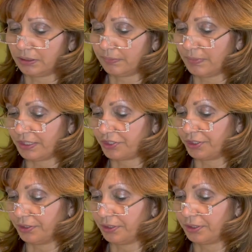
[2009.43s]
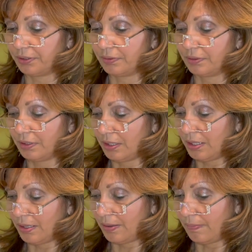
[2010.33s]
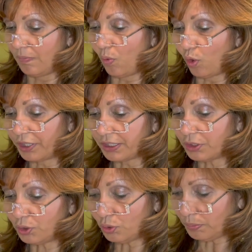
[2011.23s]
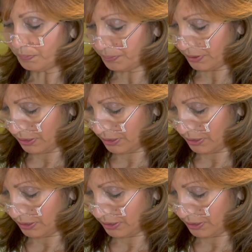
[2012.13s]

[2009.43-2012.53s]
mentioned Morgan hoop,